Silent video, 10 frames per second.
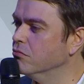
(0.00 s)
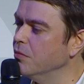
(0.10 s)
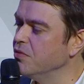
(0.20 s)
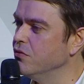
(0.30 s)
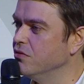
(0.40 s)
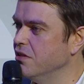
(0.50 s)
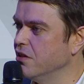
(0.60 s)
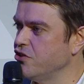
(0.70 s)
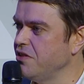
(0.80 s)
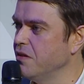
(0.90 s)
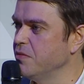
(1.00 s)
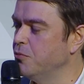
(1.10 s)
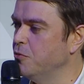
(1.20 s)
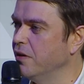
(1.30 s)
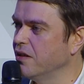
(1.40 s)
during the beginning
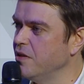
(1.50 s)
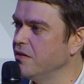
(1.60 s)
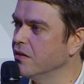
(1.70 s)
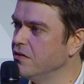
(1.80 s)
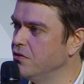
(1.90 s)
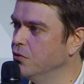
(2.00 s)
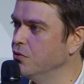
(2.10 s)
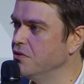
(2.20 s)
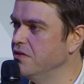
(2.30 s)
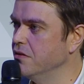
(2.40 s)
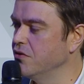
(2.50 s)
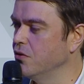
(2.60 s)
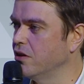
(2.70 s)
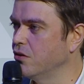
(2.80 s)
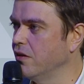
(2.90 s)
of the 2000s,
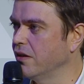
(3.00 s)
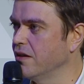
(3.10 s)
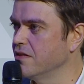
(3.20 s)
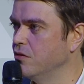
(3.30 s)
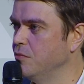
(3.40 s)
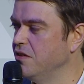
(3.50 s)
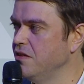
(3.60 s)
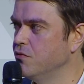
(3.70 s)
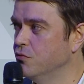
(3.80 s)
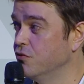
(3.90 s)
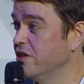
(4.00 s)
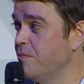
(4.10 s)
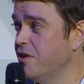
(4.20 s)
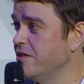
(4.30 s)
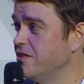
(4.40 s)
or even if you say from
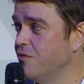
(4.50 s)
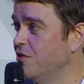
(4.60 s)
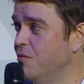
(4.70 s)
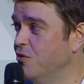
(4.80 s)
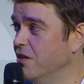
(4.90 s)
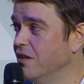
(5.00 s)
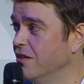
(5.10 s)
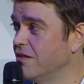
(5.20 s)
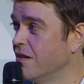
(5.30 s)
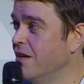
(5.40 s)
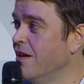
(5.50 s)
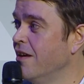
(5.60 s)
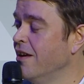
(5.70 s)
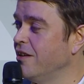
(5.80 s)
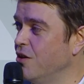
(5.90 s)
1995 to 2010, you
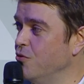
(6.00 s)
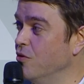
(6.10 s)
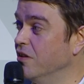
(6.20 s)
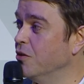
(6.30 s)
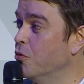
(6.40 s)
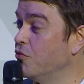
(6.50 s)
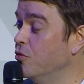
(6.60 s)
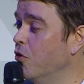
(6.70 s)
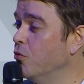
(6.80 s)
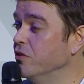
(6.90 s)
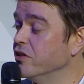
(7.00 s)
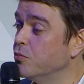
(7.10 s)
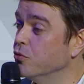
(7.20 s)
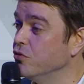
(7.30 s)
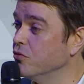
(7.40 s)
can see the effects of the internet
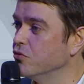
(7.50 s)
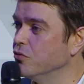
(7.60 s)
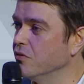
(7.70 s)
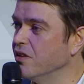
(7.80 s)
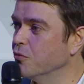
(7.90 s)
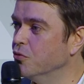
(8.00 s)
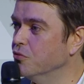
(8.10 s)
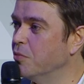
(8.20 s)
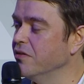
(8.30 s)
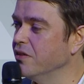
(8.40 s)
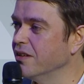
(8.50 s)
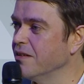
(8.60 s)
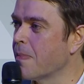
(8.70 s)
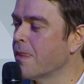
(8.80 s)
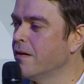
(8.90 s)
bubble. There was,
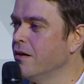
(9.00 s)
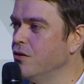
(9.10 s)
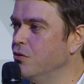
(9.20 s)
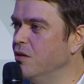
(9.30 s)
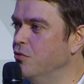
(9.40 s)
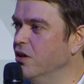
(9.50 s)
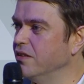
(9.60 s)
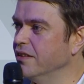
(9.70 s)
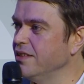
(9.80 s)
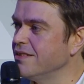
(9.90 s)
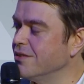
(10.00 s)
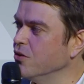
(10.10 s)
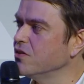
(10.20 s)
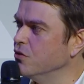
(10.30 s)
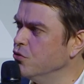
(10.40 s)
you know, sort of like an explosion
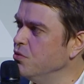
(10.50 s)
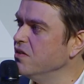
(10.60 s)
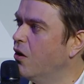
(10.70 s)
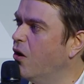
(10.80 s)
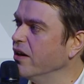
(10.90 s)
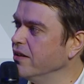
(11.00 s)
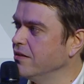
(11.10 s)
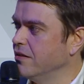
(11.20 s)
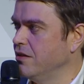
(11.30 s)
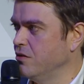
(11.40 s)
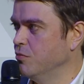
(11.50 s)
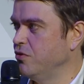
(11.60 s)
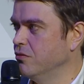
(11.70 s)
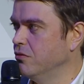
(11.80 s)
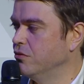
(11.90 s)
of the internet bubble,
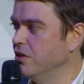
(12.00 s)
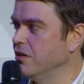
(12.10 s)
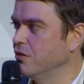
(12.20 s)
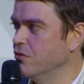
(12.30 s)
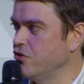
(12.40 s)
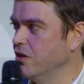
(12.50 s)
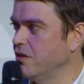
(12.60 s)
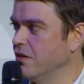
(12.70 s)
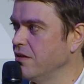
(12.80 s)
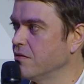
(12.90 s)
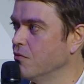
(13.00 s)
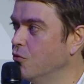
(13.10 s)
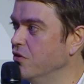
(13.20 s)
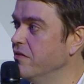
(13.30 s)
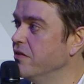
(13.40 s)
but it didn't
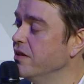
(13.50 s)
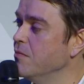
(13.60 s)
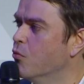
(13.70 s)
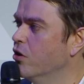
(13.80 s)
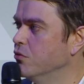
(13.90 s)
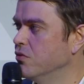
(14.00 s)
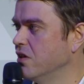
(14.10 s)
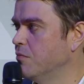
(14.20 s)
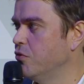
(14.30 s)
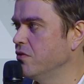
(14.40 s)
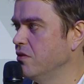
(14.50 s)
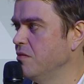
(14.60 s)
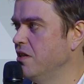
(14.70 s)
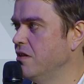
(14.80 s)
stop the technology being adopted.